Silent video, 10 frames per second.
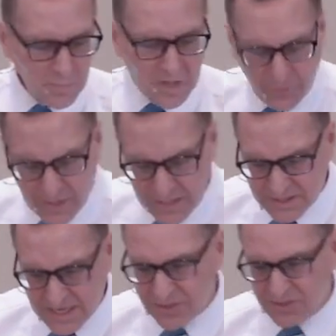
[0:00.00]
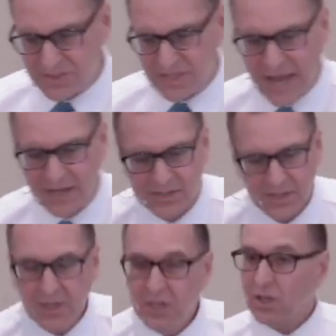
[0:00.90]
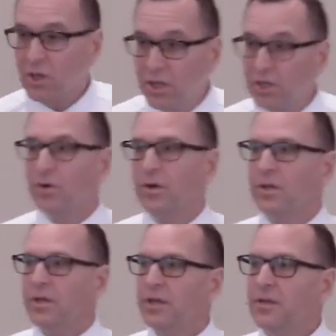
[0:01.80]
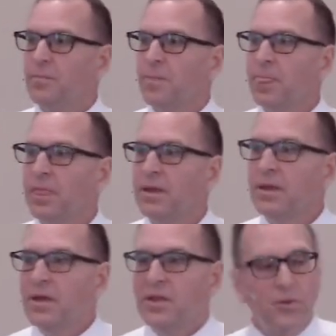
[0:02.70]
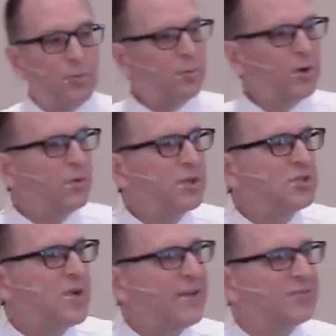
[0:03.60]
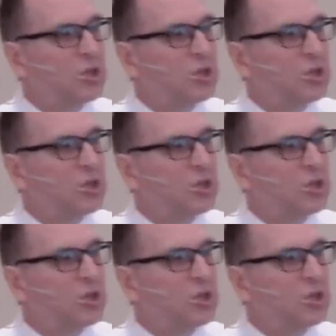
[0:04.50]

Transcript: If we're going to take this text literally, then what we're going to have to